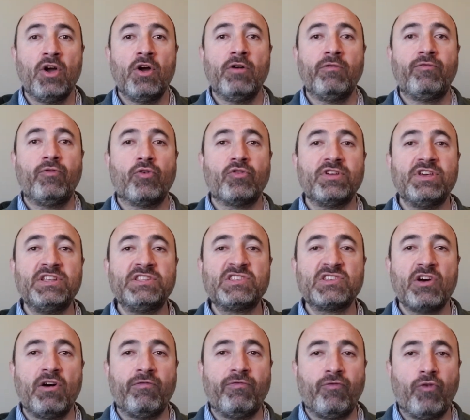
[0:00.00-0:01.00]
for its
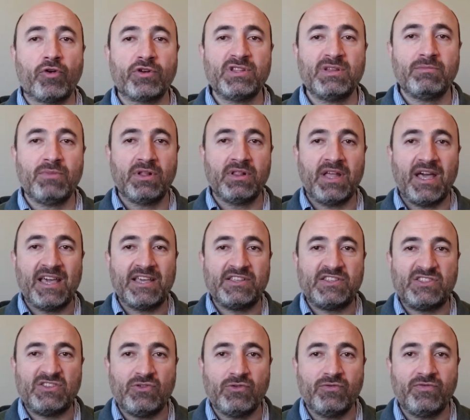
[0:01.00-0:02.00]
affordable
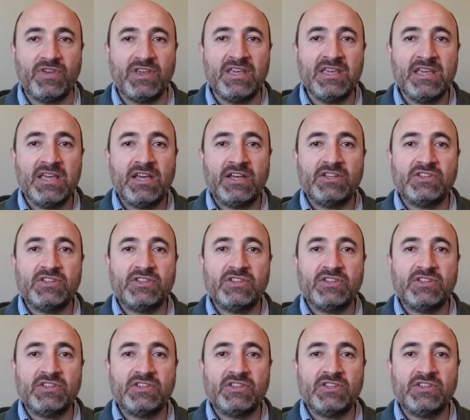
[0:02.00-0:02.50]
SUV